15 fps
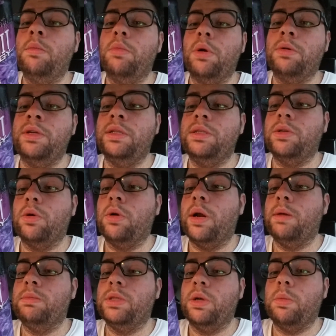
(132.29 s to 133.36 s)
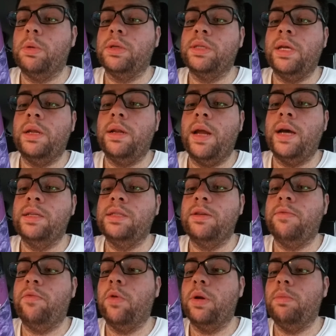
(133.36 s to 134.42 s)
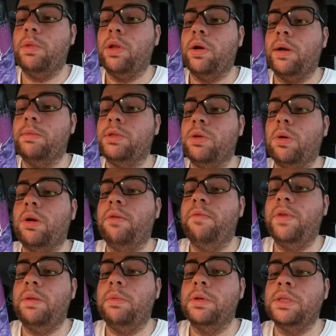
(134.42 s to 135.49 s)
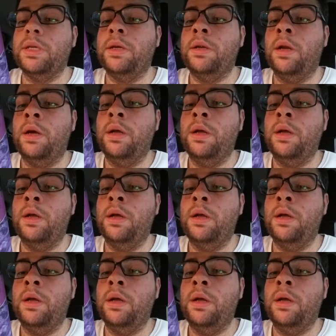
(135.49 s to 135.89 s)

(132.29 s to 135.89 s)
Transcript: Protein 0 grams, 0%. Niacin 40 milligrams, 250%.